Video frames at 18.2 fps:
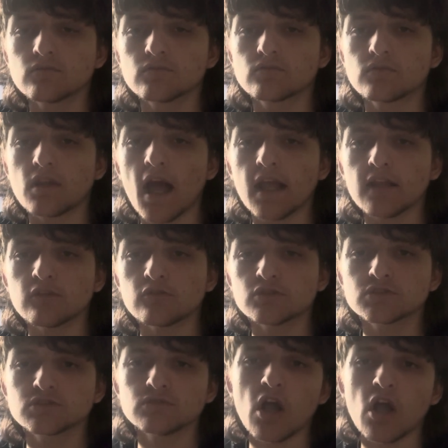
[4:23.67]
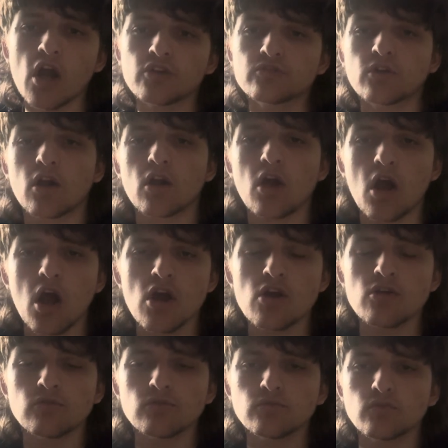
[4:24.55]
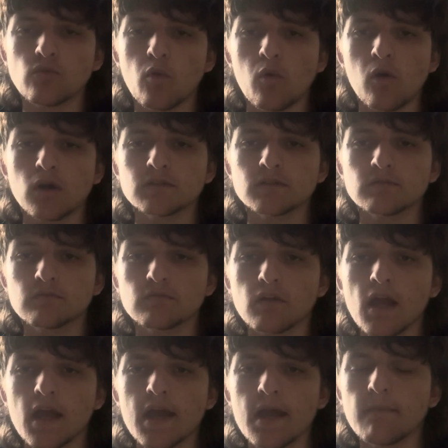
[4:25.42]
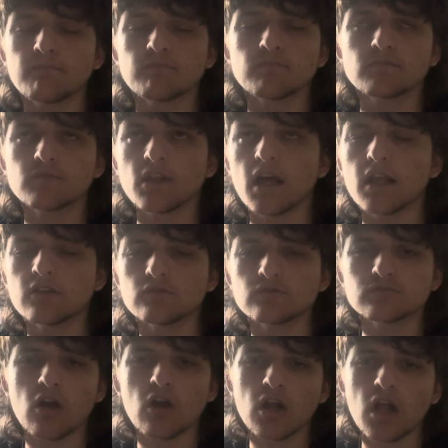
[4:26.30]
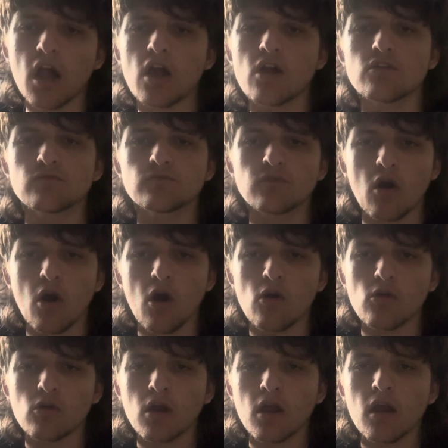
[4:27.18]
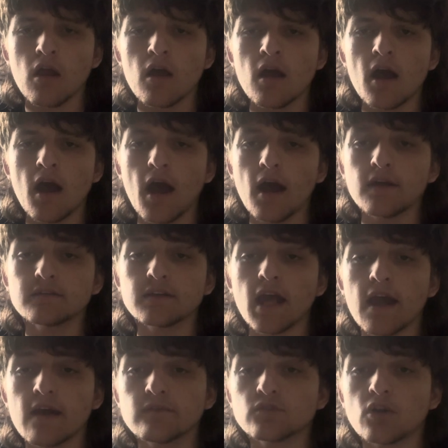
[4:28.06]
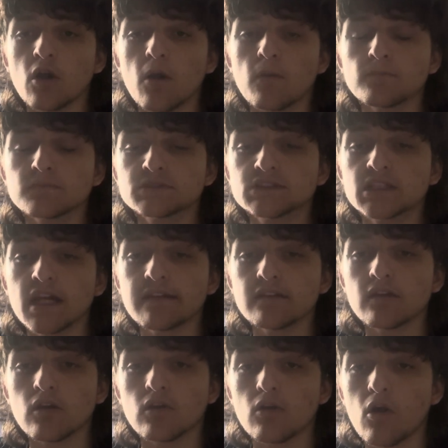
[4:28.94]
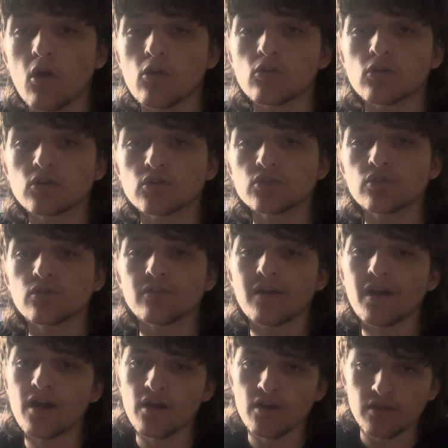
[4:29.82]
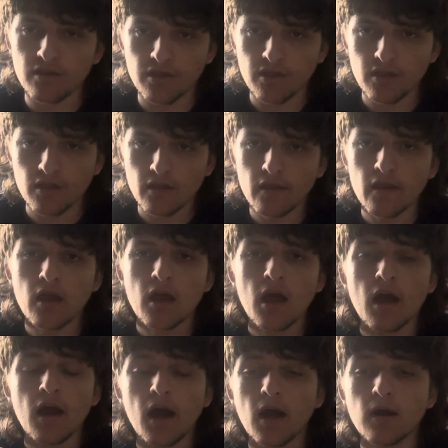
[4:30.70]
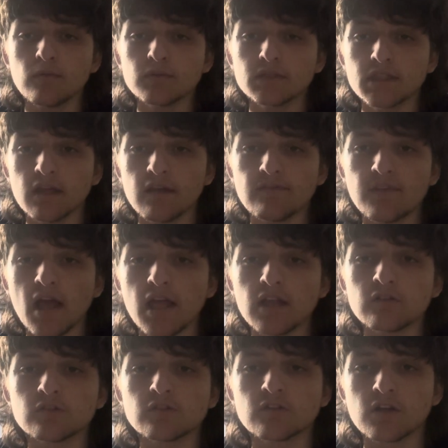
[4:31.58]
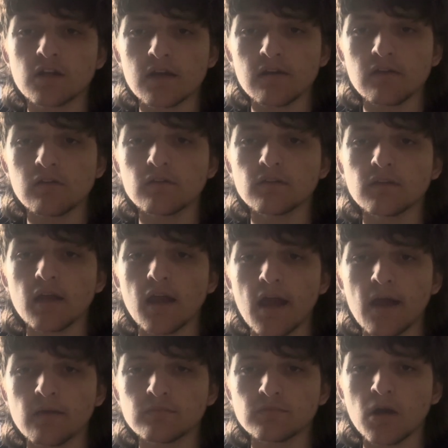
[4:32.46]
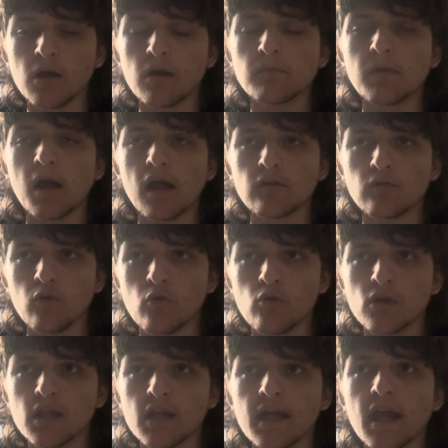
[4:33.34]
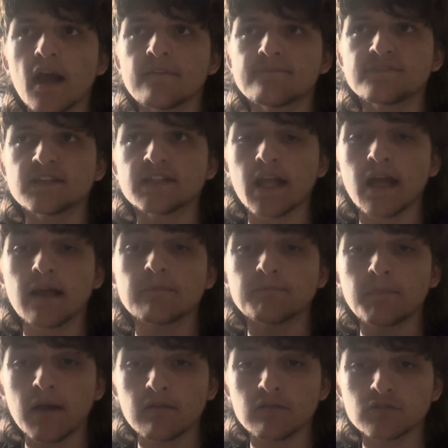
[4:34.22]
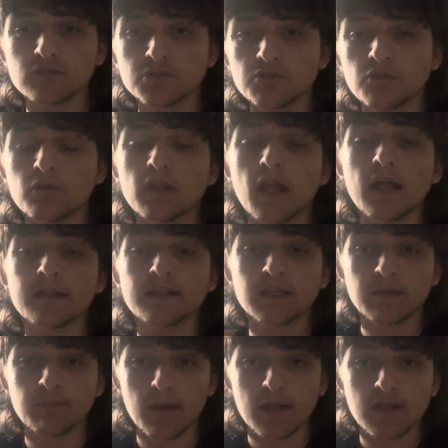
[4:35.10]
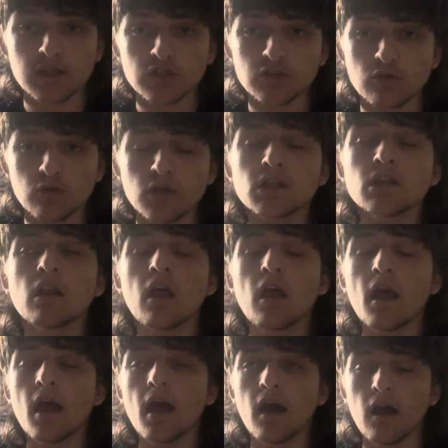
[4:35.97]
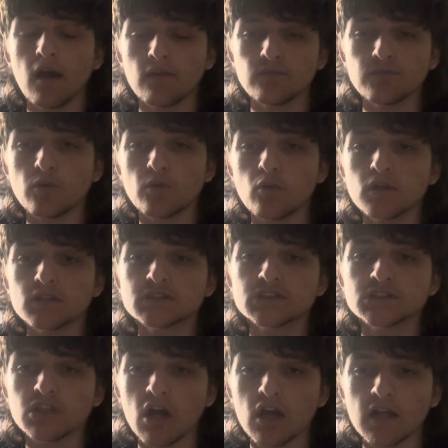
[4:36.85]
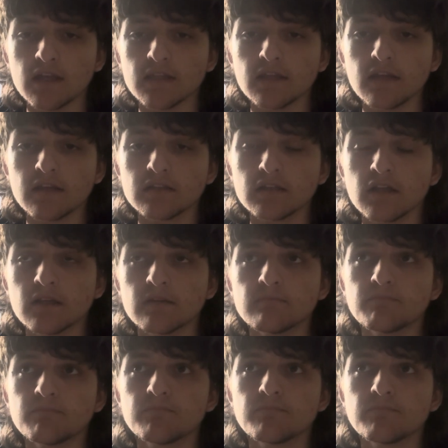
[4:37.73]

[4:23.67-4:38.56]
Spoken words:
Thanos knocked out Thor, Thanos knocked out Hulk, and Dom sending Hulk to Earth. And we see Thanos killing and Loki after he got Power Stone and Space Stone, and Thor stuck in the